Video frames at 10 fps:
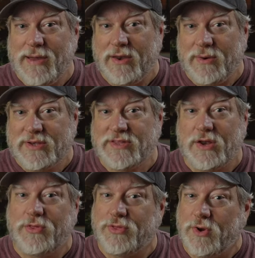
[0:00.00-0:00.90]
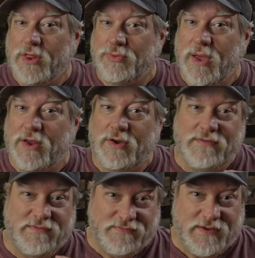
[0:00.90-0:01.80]
batteries that are
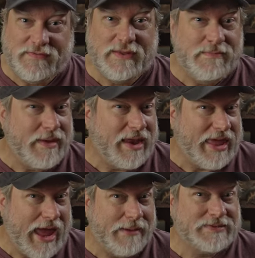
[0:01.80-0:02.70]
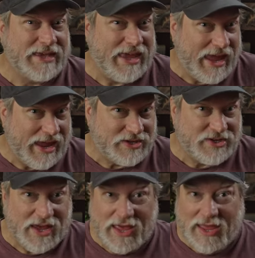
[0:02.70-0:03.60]
3,350 milliamps each